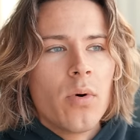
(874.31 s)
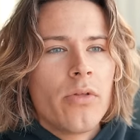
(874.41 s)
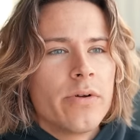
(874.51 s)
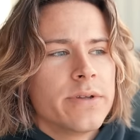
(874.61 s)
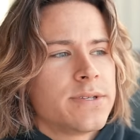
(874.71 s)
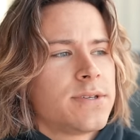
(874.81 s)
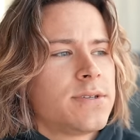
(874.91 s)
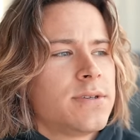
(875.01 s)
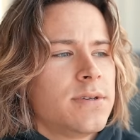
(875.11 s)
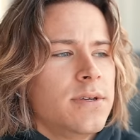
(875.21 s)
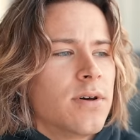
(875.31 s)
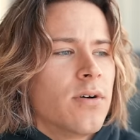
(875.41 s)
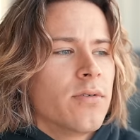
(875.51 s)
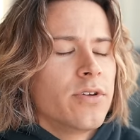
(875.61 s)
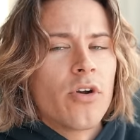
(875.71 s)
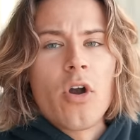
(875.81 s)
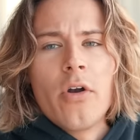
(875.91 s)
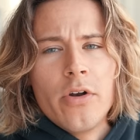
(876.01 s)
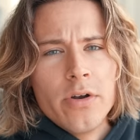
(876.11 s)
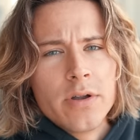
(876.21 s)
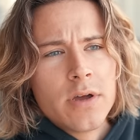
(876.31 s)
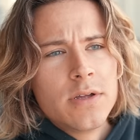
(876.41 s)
whether it's, you know, you're hurt,